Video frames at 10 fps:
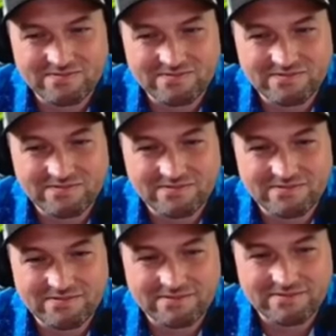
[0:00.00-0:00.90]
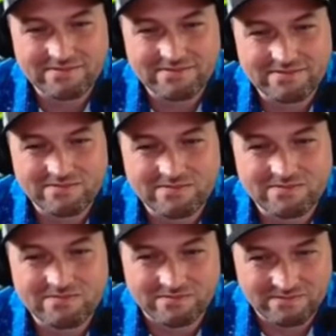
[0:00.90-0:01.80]

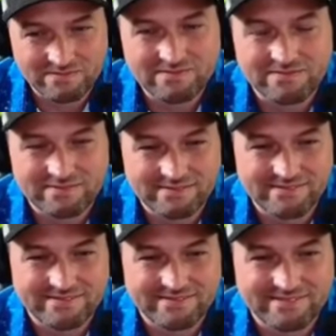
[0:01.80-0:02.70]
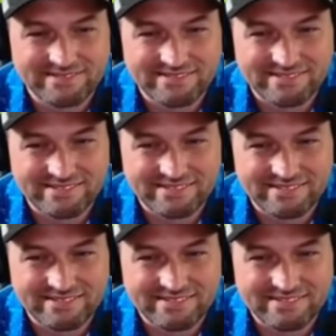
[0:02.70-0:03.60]

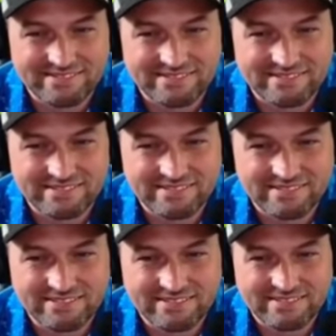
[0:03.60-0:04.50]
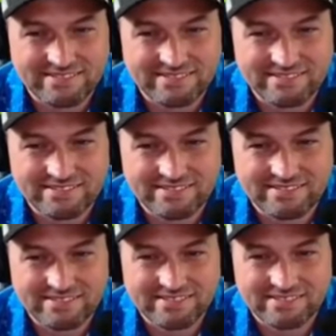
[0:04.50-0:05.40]

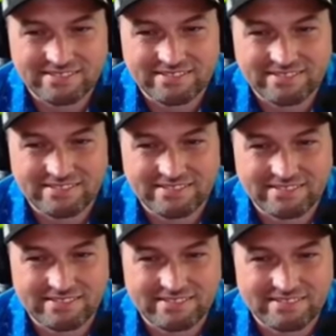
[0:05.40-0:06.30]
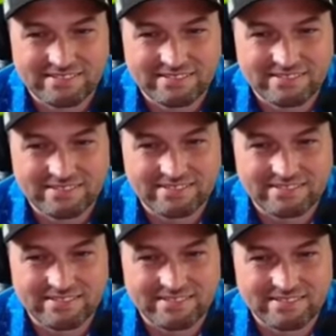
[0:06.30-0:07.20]

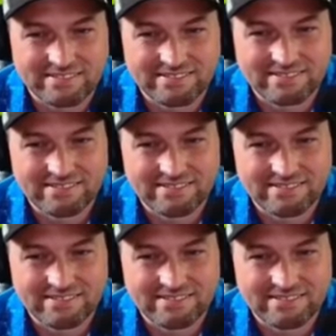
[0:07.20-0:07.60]
The person shown says nothing.